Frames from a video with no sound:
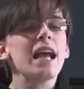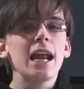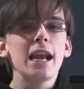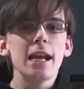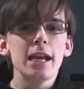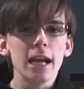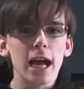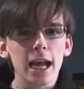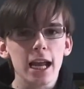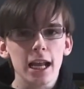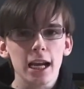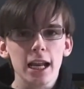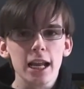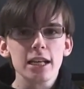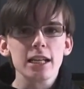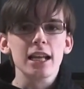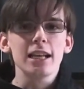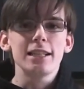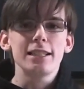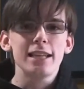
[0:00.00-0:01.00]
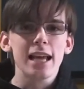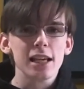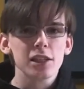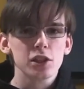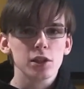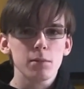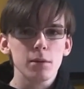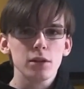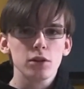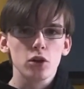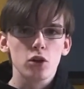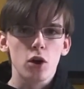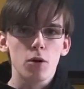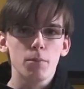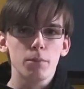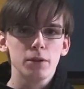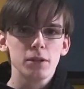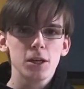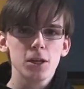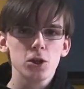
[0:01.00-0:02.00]
annihilate and decimate the
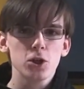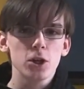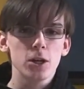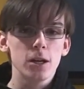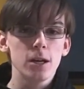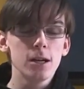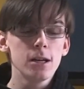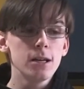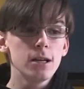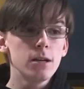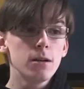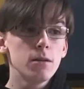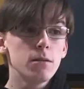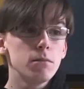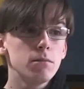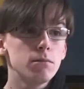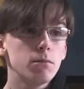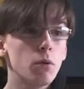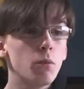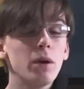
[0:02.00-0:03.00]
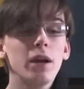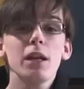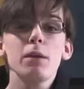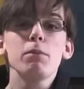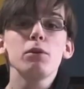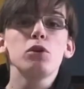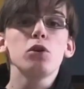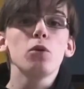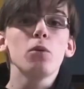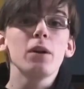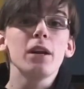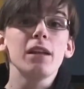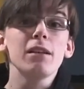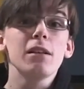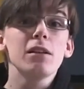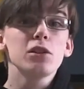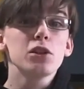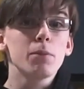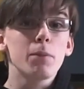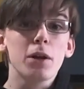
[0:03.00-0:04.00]
competition. But will he be doing
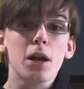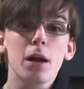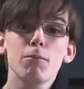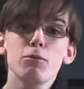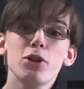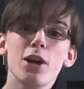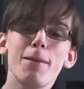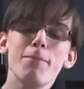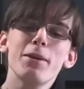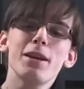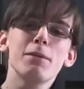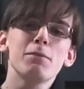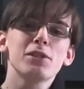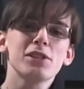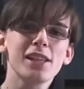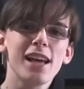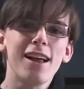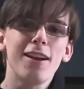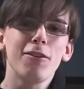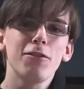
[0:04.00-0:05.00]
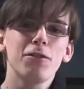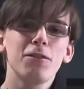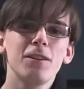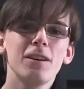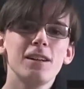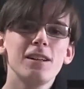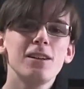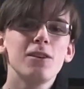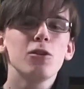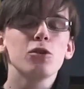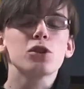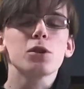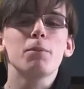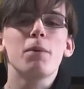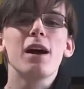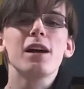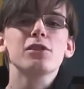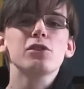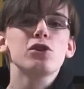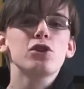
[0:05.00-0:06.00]
it to become champion himself or to
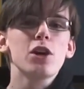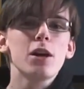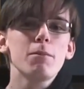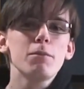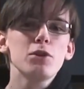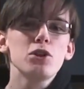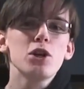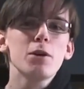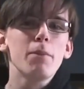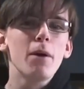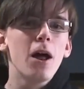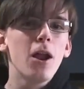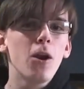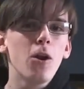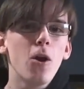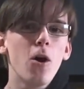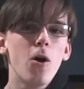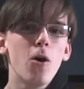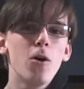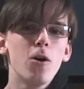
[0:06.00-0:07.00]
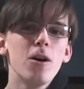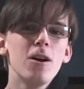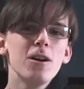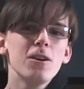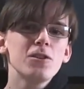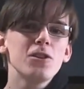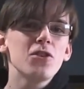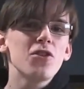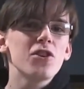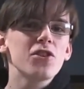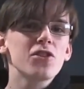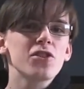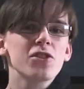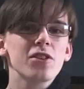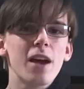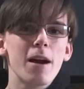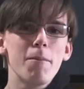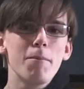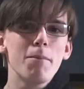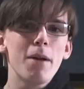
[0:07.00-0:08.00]
pass the championship along to the
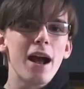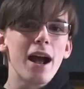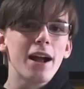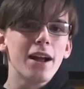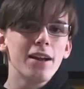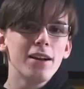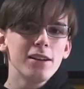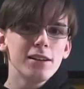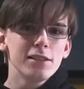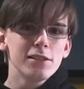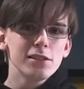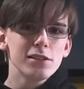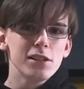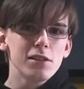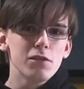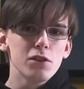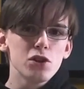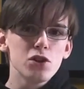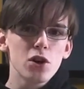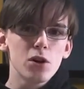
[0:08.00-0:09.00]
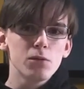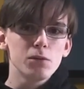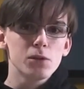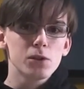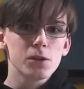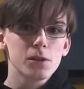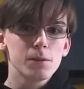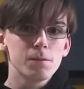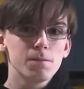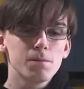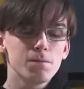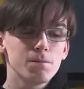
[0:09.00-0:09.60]
scumbag Stevie Jones?